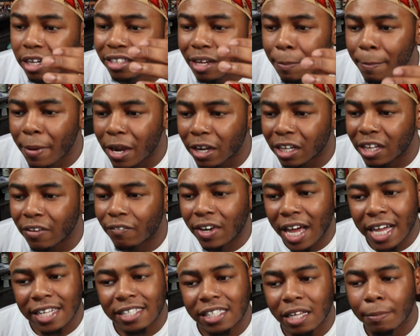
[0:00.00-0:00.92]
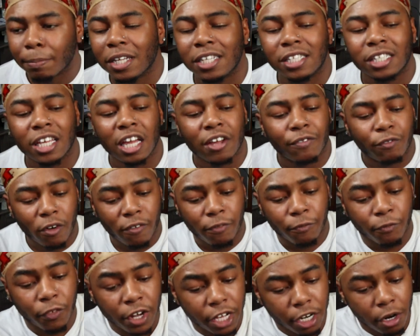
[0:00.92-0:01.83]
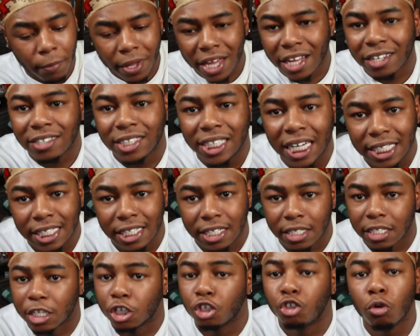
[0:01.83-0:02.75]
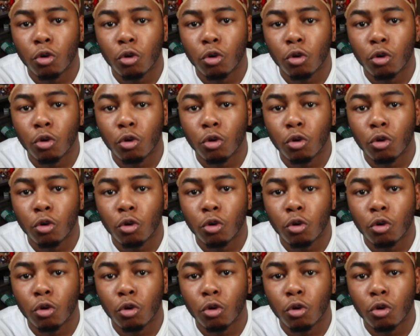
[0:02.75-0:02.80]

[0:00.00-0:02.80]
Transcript: The American flag simply stands for freedom and justice.